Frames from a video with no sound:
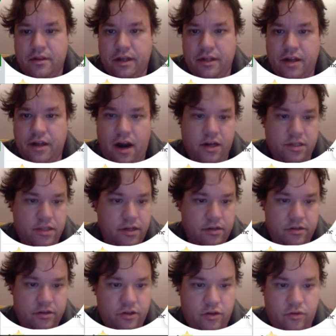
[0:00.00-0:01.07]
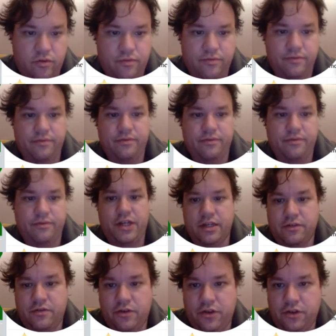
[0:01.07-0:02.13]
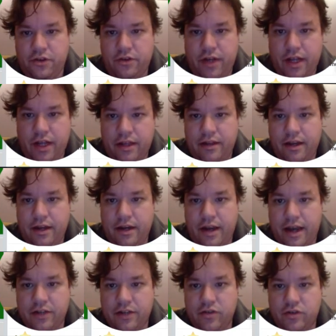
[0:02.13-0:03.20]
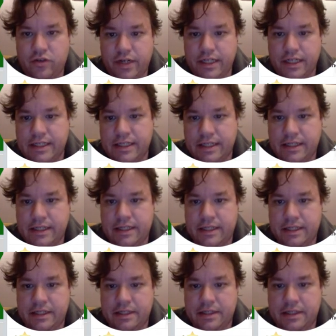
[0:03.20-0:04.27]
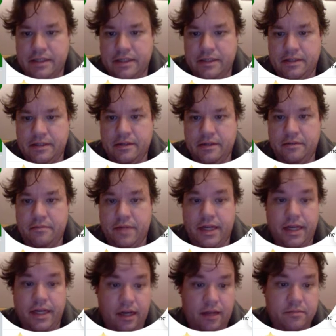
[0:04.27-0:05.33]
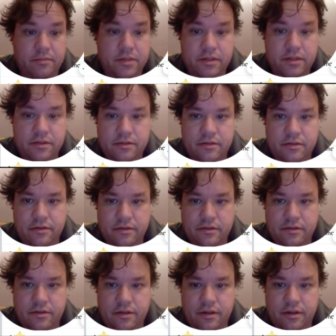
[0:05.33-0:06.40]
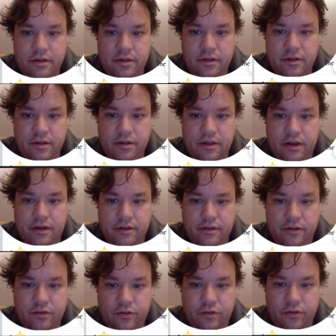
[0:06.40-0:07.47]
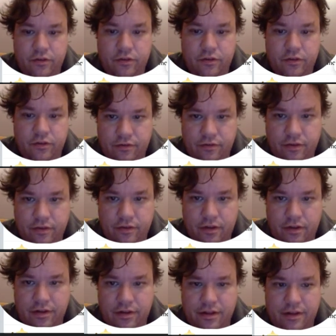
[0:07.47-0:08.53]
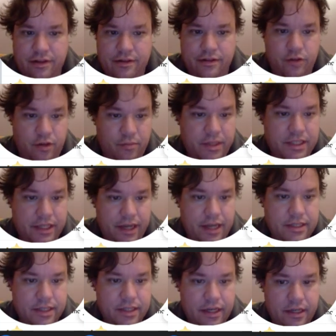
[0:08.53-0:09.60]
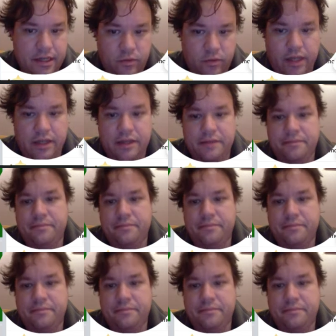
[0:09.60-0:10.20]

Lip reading: In hearts, there's no chance for you to get any extra tricks. But in clubs, there you are missing ace, king, and queen.